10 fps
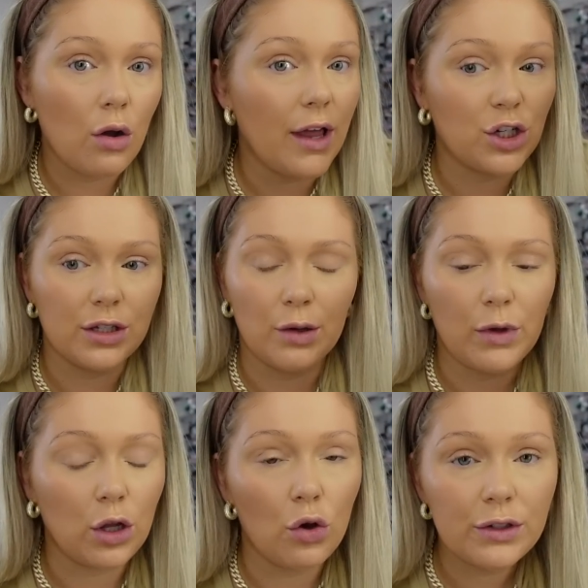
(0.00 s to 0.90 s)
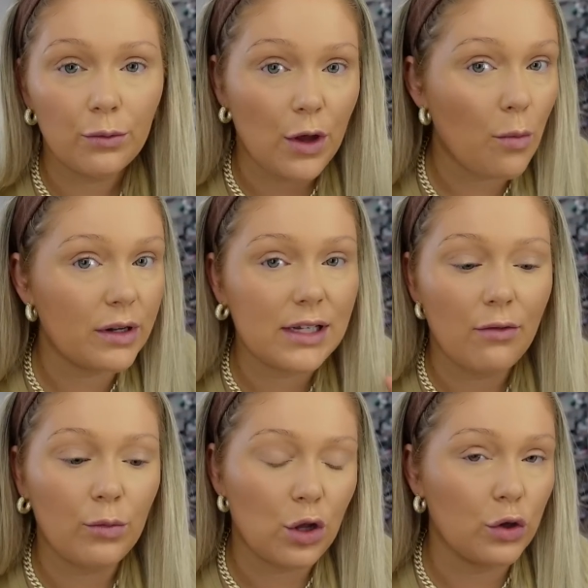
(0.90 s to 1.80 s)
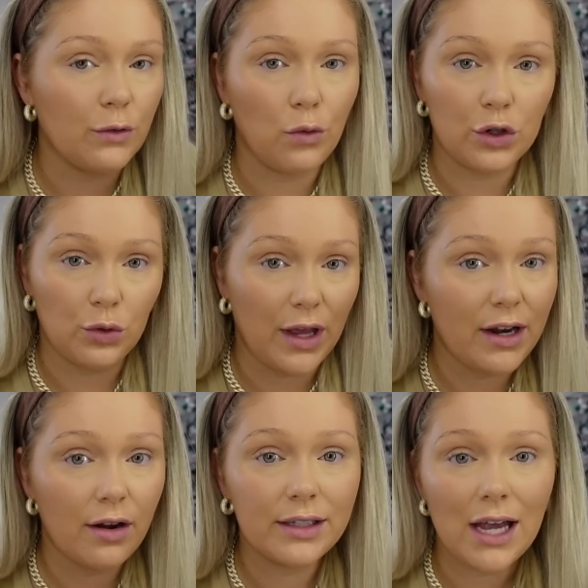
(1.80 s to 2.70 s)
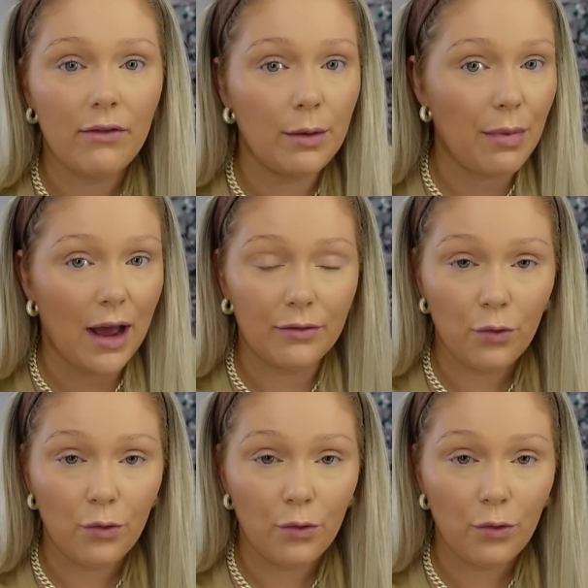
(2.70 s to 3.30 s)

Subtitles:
like she's like, we open at 7, we close at 4. So get here at 7, by